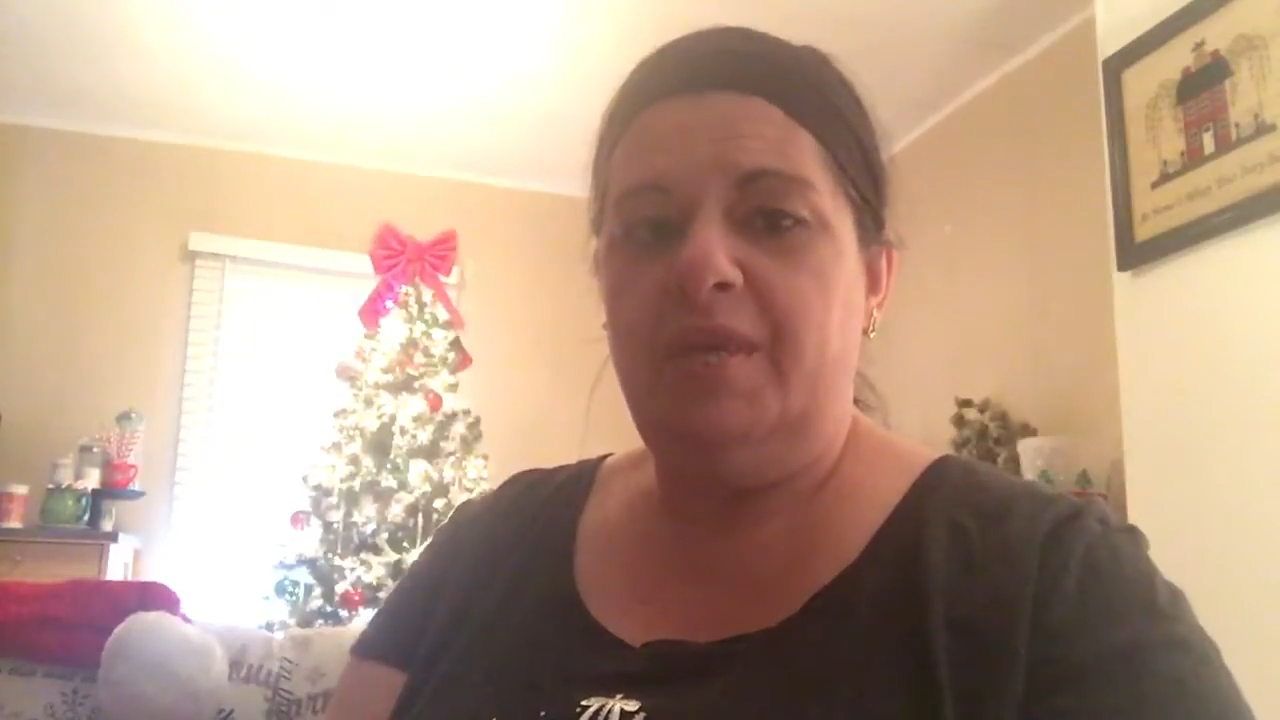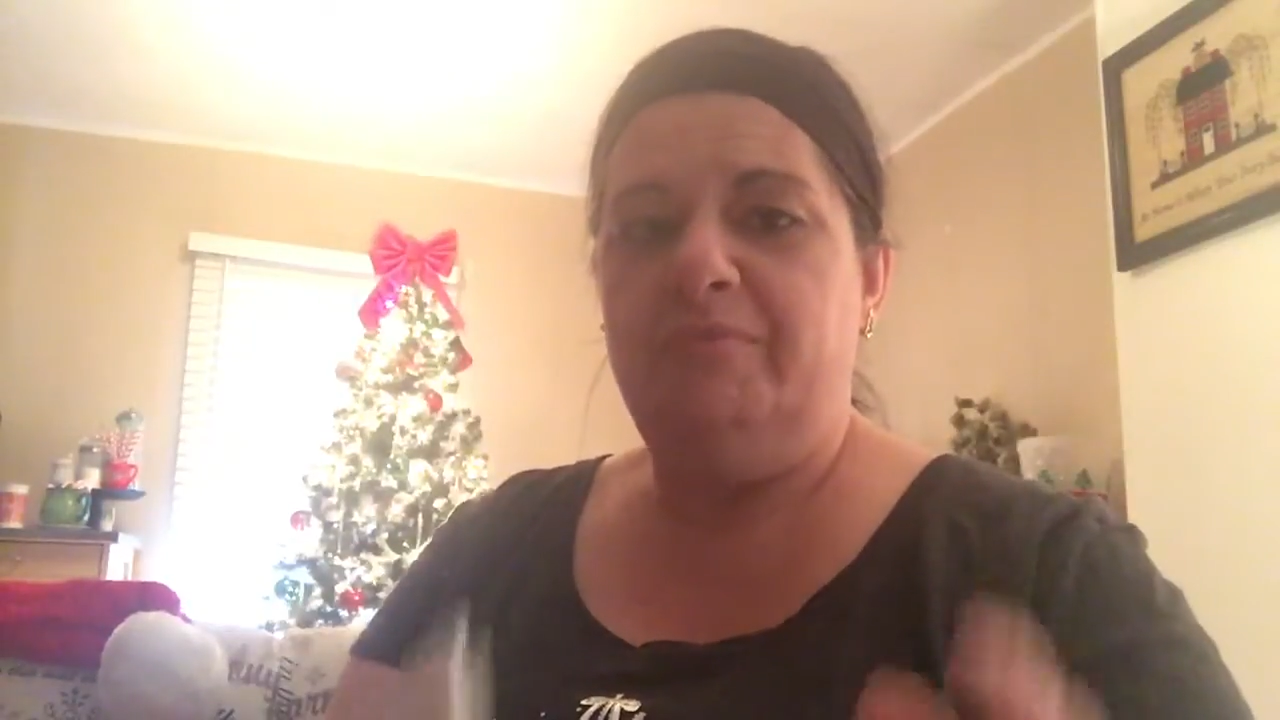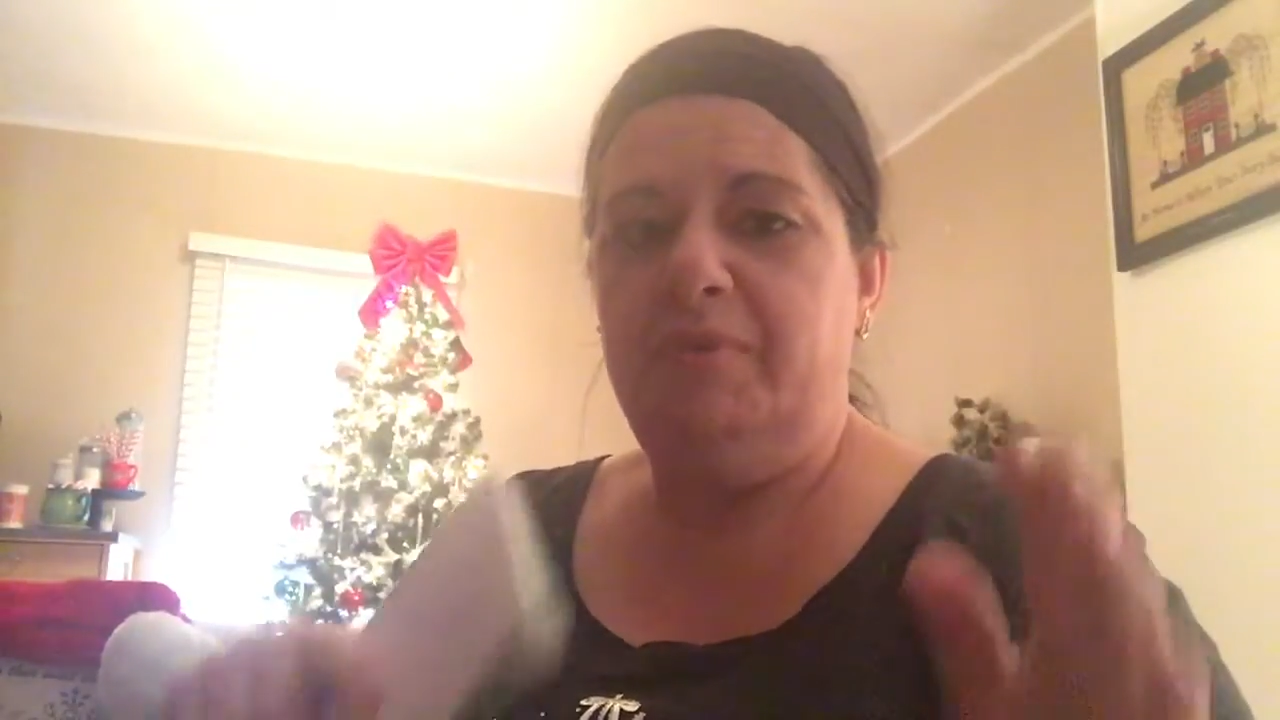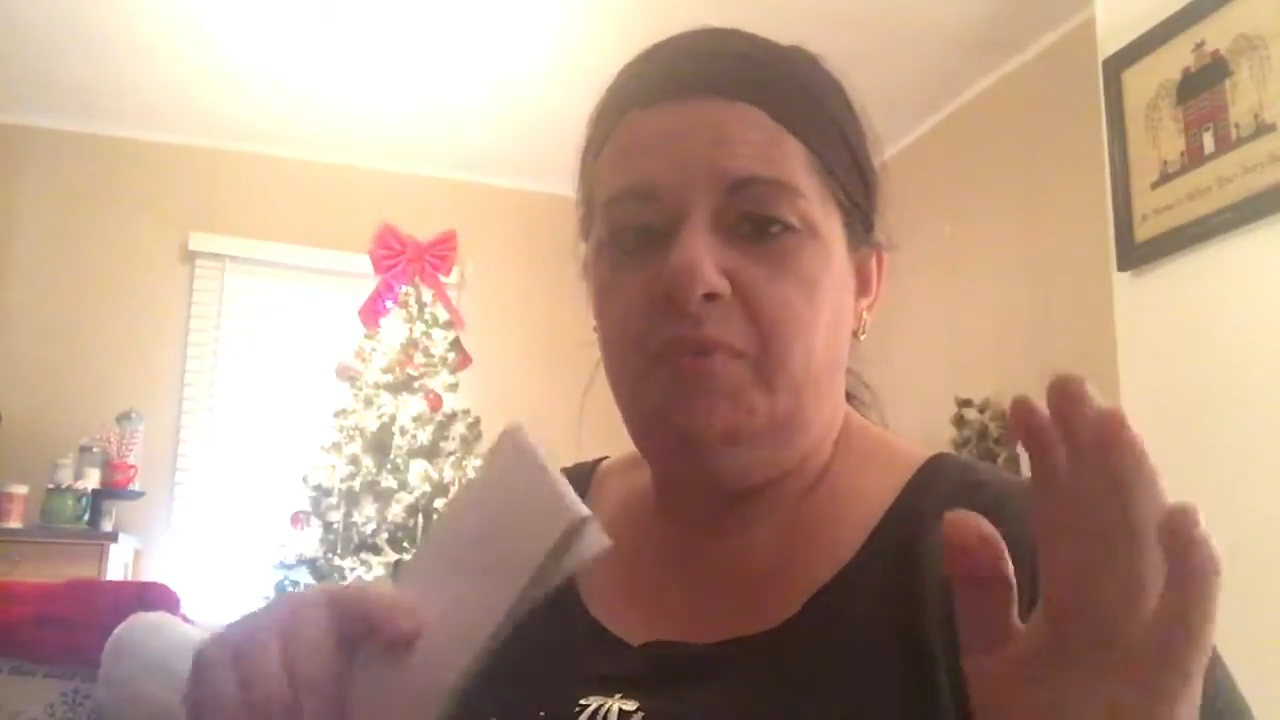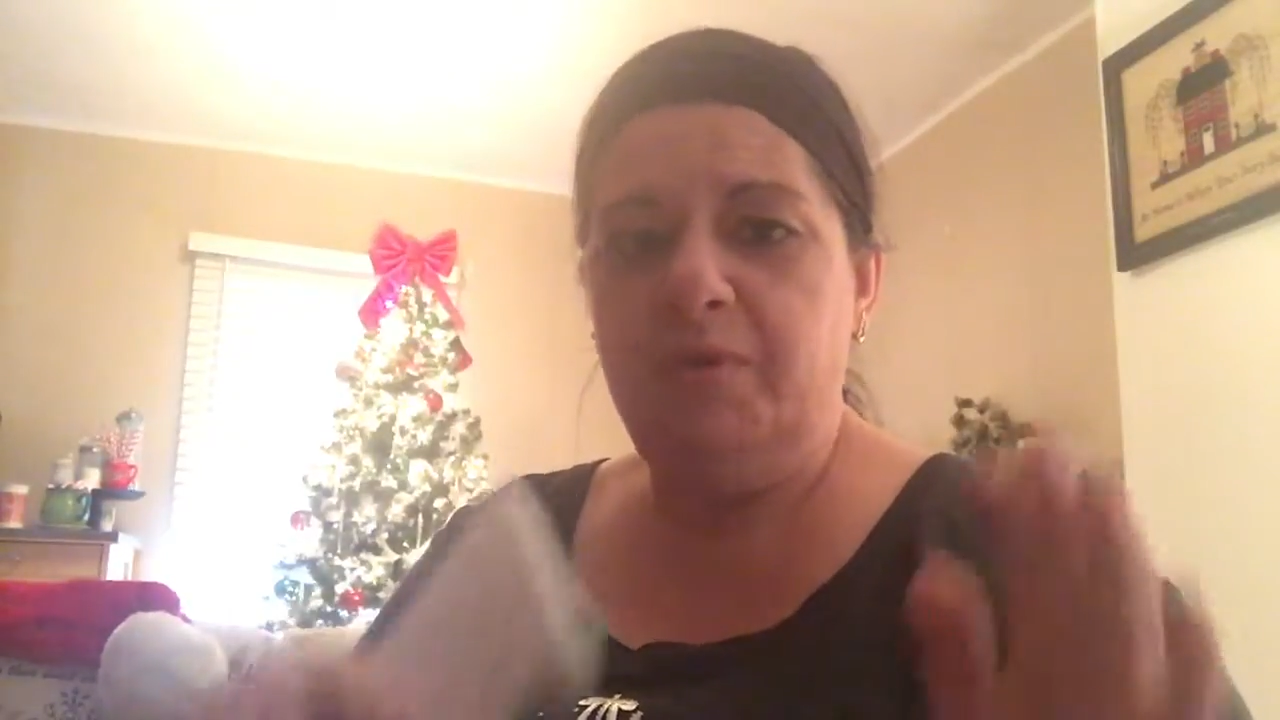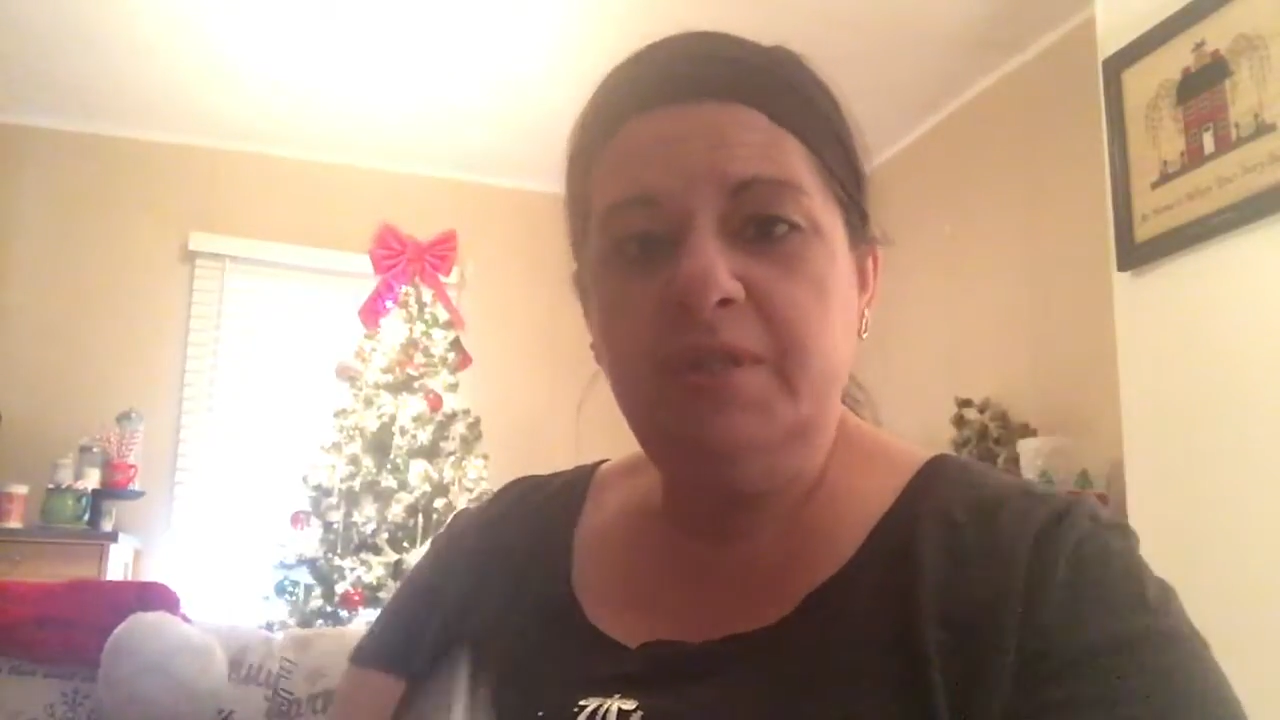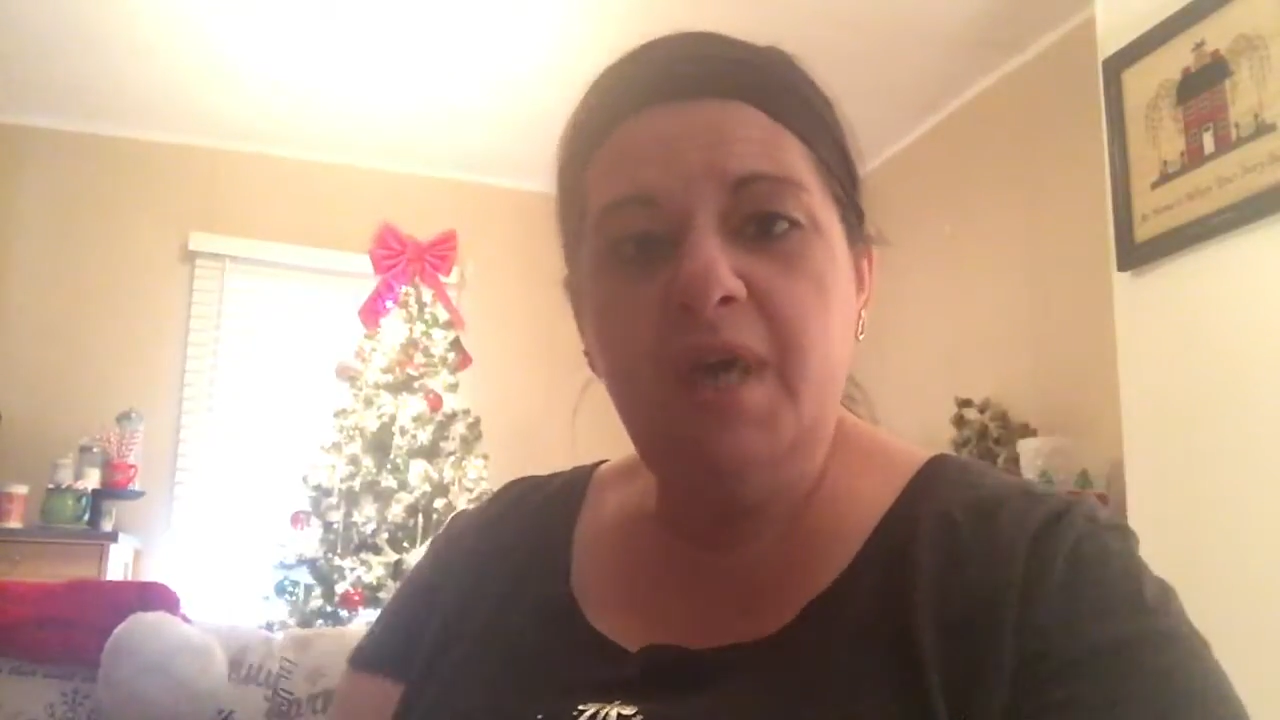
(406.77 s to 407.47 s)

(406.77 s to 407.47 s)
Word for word: and reward